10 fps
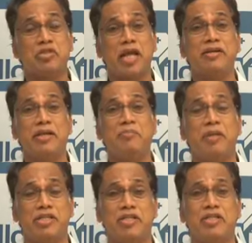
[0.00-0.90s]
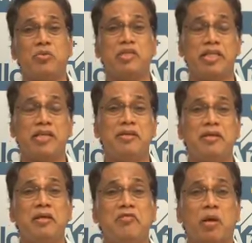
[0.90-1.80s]
standard inpatient. She was
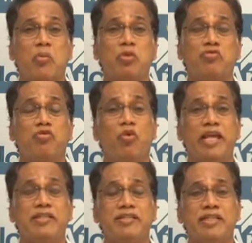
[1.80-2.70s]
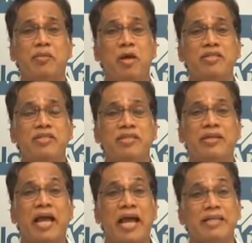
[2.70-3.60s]
in for about 4 days in the past,
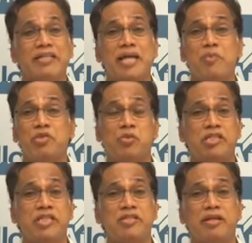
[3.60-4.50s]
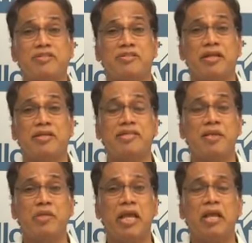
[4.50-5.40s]
and this time she was discharged on the
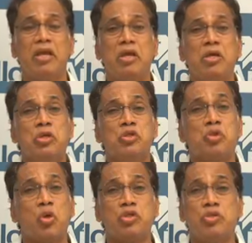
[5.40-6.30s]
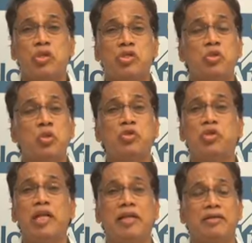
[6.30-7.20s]
same day. So she was so
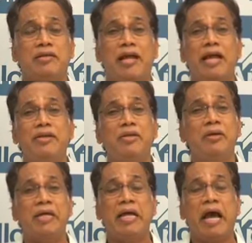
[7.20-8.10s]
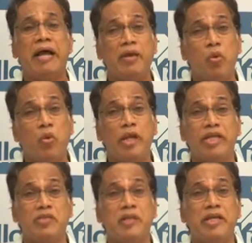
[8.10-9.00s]
thrilled, and had her own
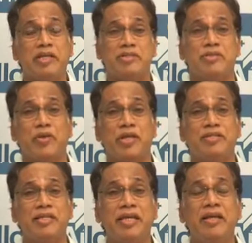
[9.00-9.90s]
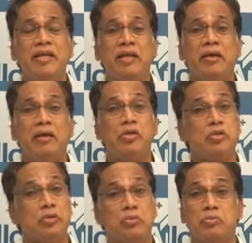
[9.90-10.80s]
experience, you can see,
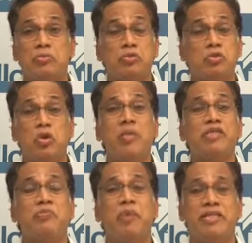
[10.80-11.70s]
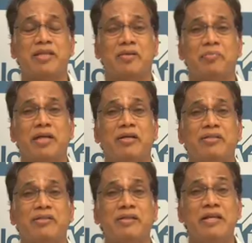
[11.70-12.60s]
is so much better,
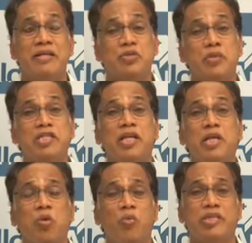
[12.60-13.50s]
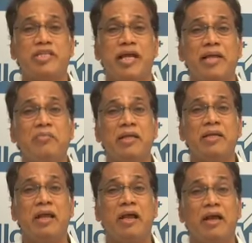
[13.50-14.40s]
because especially COVID
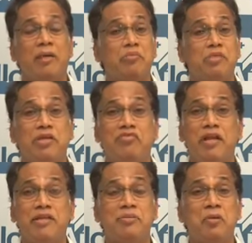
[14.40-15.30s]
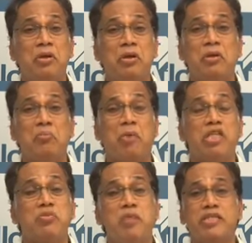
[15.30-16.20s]
time, she felt
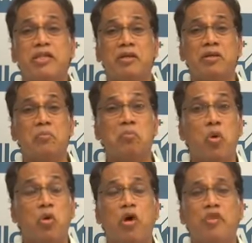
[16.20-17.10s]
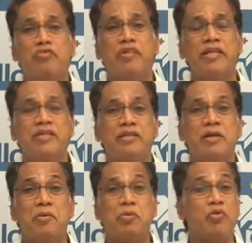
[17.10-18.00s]
much better, more confident,
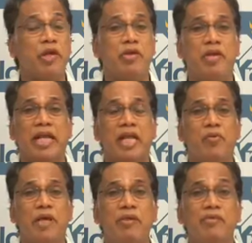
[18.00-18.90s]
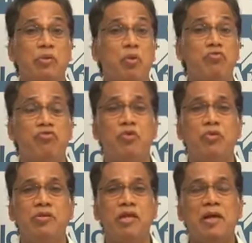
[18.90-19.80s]
quick recovery with home
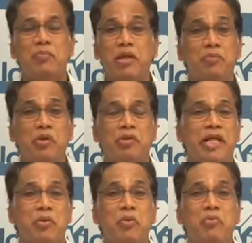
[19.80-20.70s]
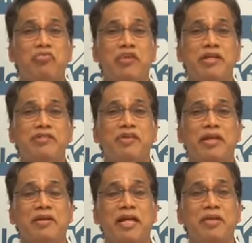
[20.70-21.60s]
food, people, their own friends,
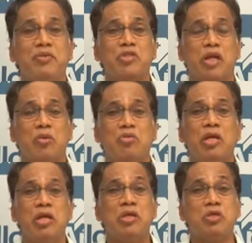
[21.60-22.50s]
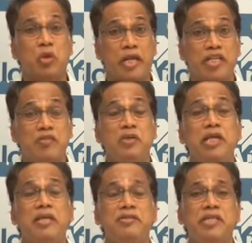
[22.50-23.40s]
relatives around. So our
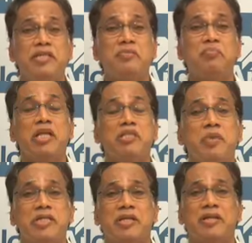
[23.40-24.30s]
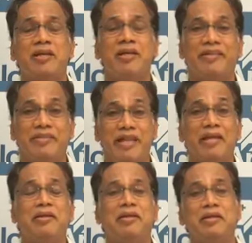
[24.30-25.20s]
experience is much better
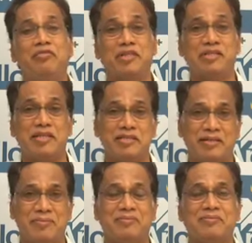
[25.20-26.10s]
than the first surgery.